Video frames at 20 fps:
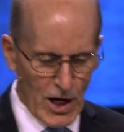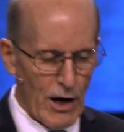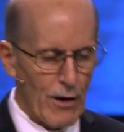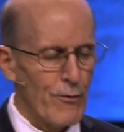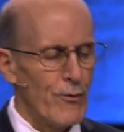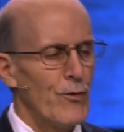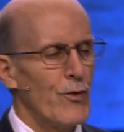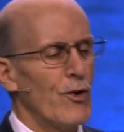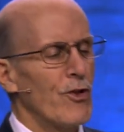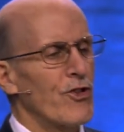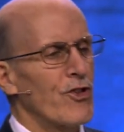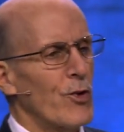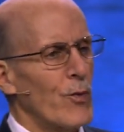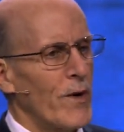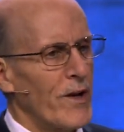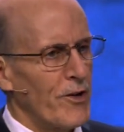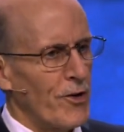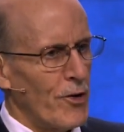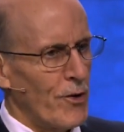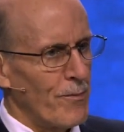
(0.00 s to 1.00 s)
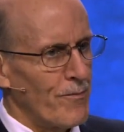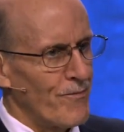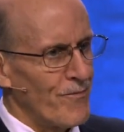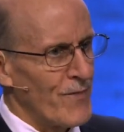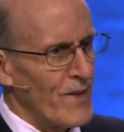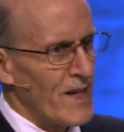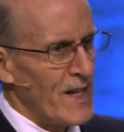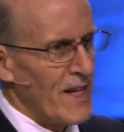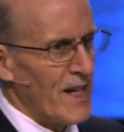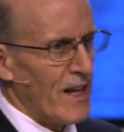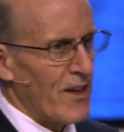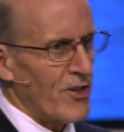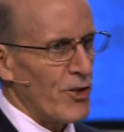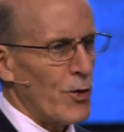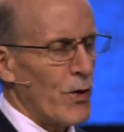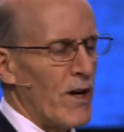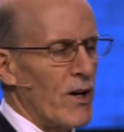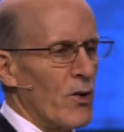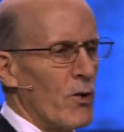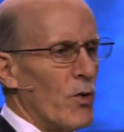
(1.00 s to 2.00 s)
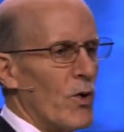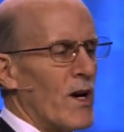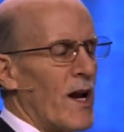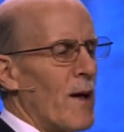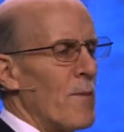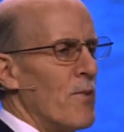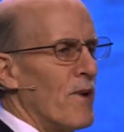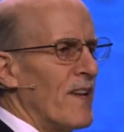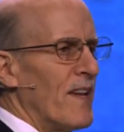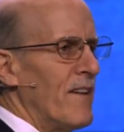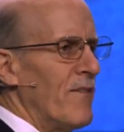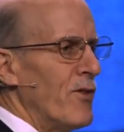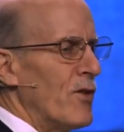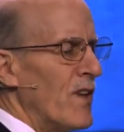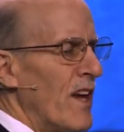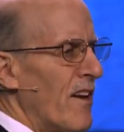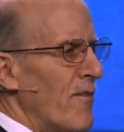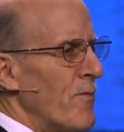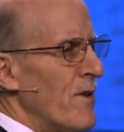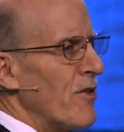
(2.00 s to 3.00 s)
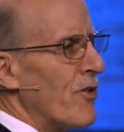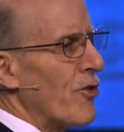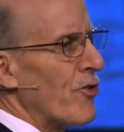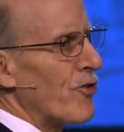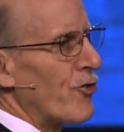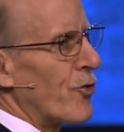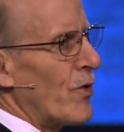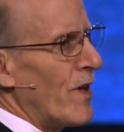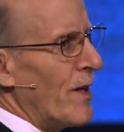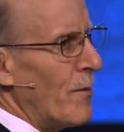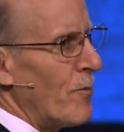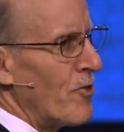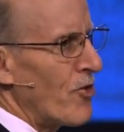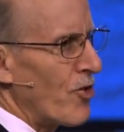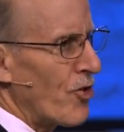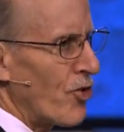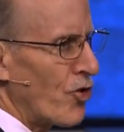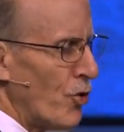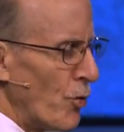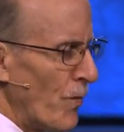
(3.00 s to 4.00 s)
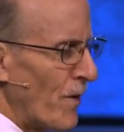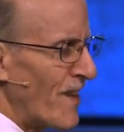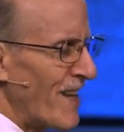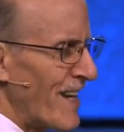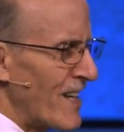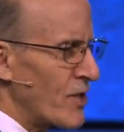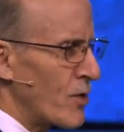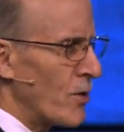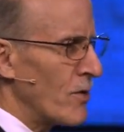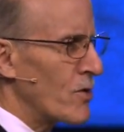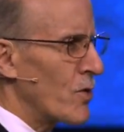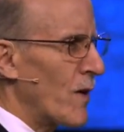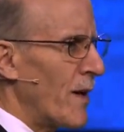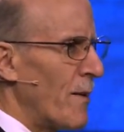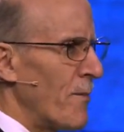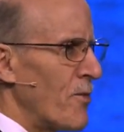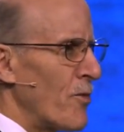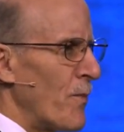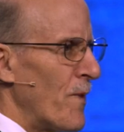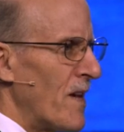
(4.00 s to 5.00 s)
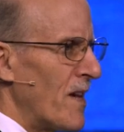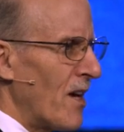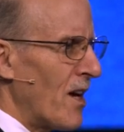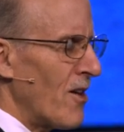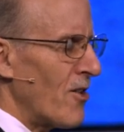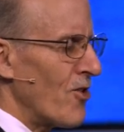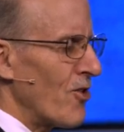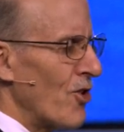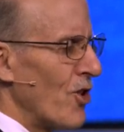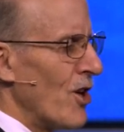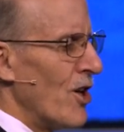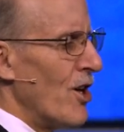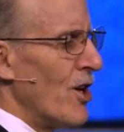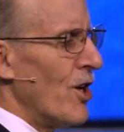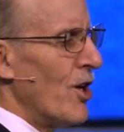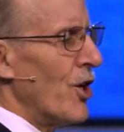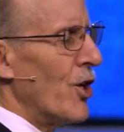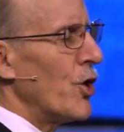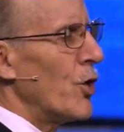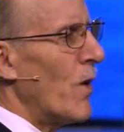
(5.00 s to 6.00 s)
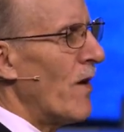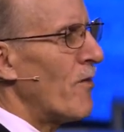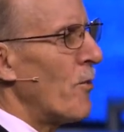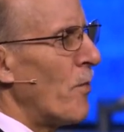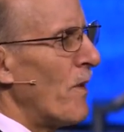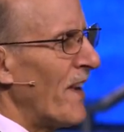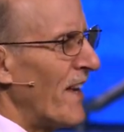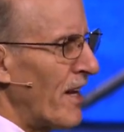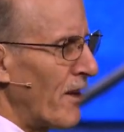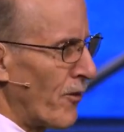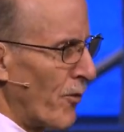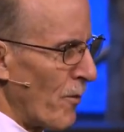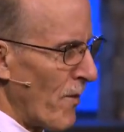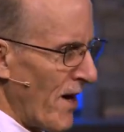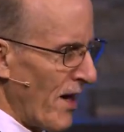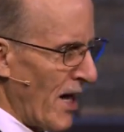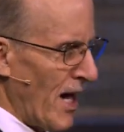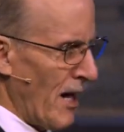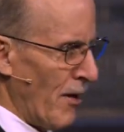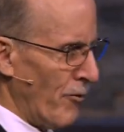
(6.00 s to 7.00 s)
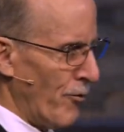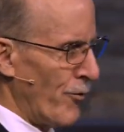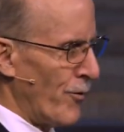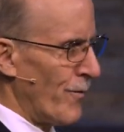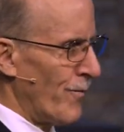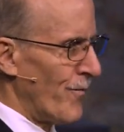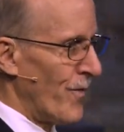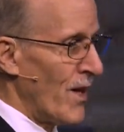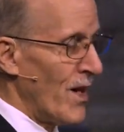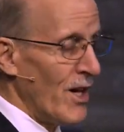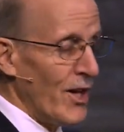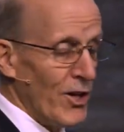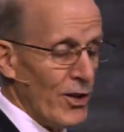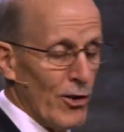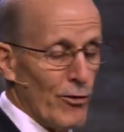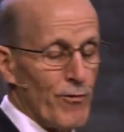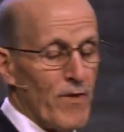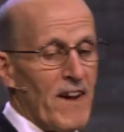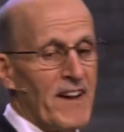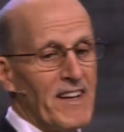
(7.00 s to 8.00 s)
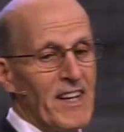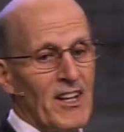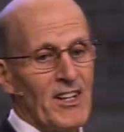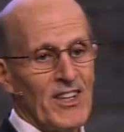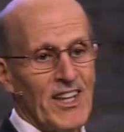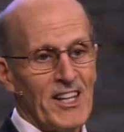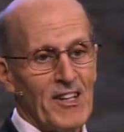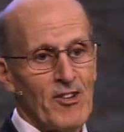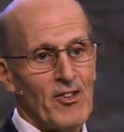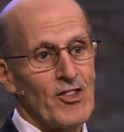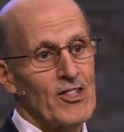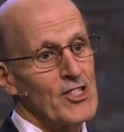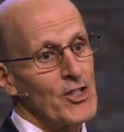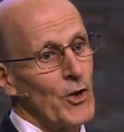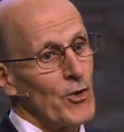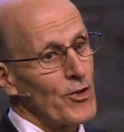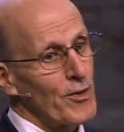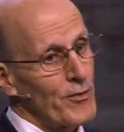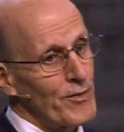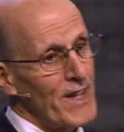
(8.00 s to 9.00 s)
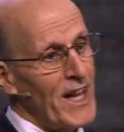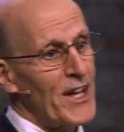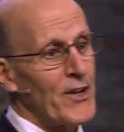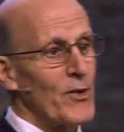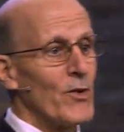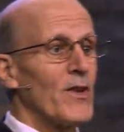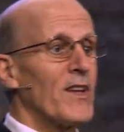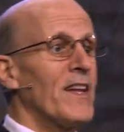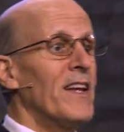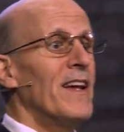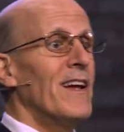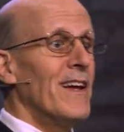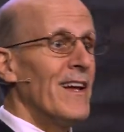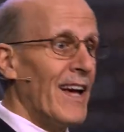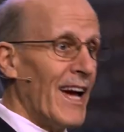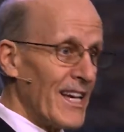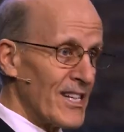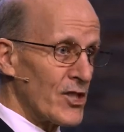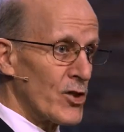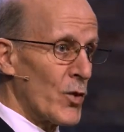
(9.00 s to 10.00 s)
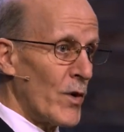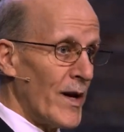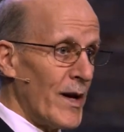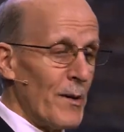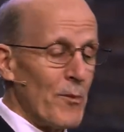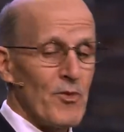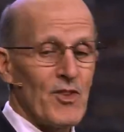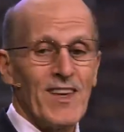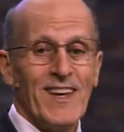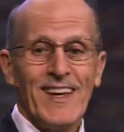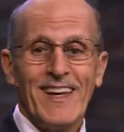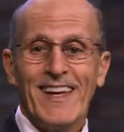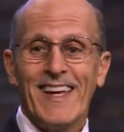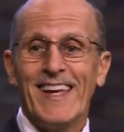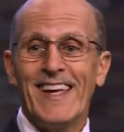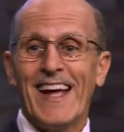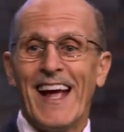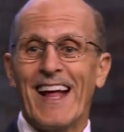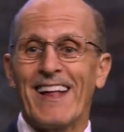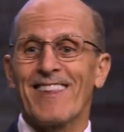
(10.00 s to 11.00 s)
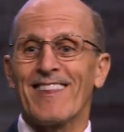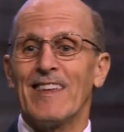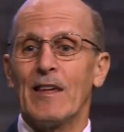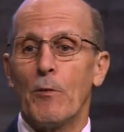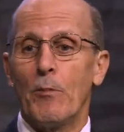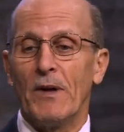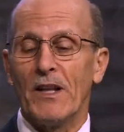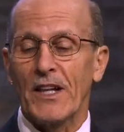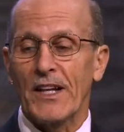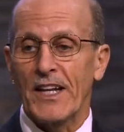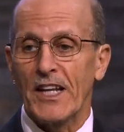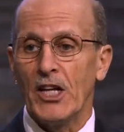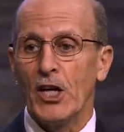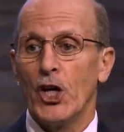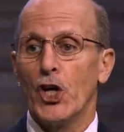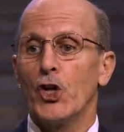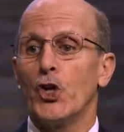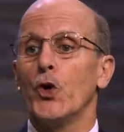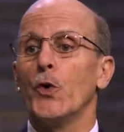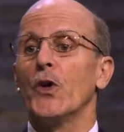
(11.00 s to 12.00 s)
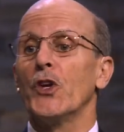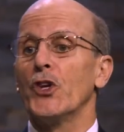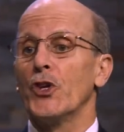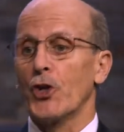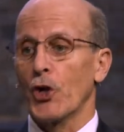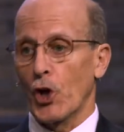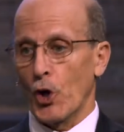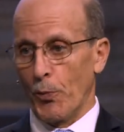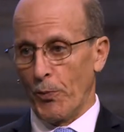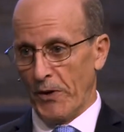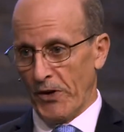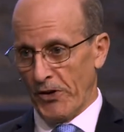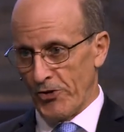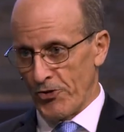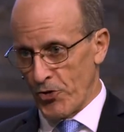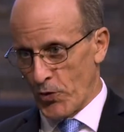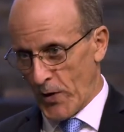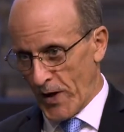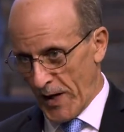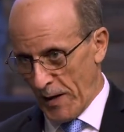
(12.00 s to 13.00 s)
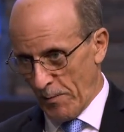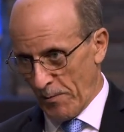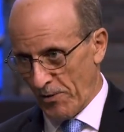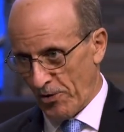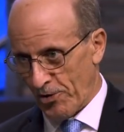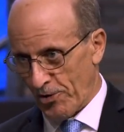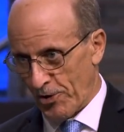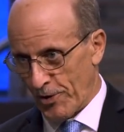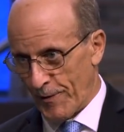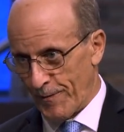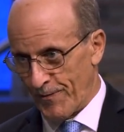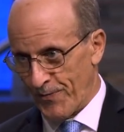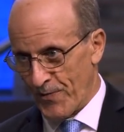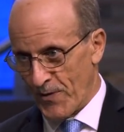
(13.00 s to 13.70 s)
of full surrender. He said, All right, Lord, I believe you gave me those dreams, supernatural dreams, because you have a plan for my life. You'll find out later that Joseph not only has dreams, he has the ability to interpret dreams.